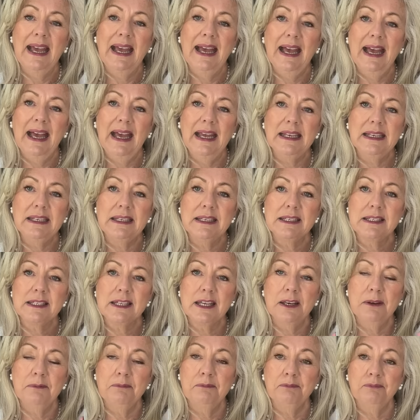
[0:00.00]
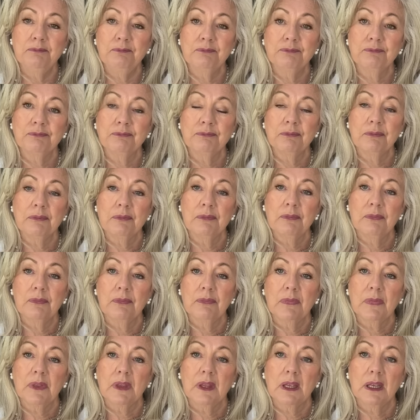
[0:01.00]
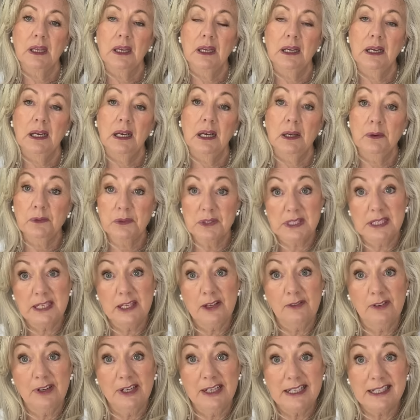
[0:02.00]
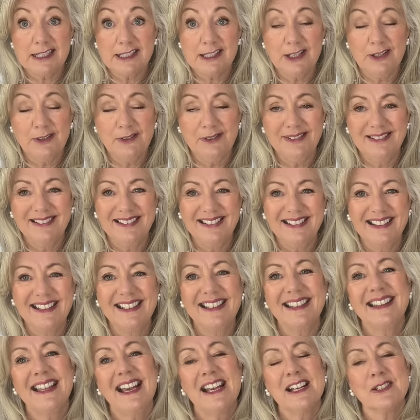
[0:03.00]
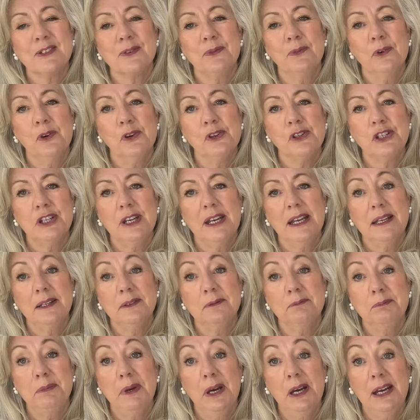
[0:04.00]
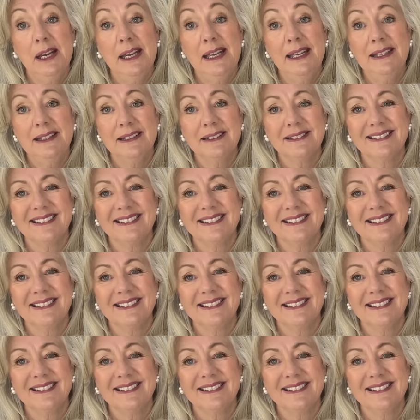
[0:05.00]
And um, I will see you really soon. Thanks for watching. Bye.